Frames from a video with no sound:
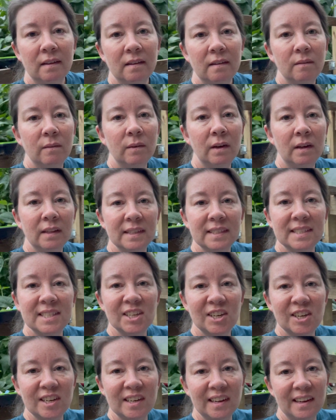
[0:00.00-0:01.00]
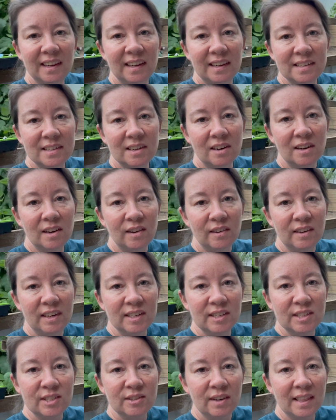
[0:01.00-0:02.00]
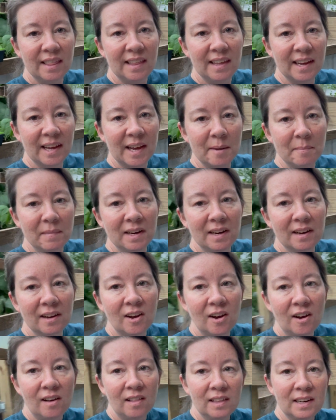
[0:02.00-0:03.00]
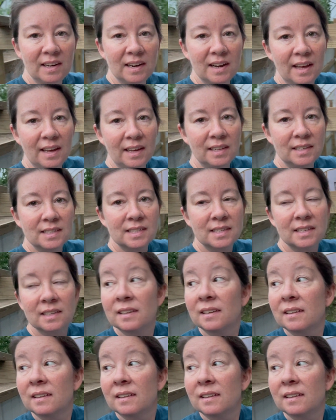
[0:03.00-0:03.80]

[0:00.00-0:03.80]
Well, it's starting to get dark out here, so I think I'm gonna call it a night.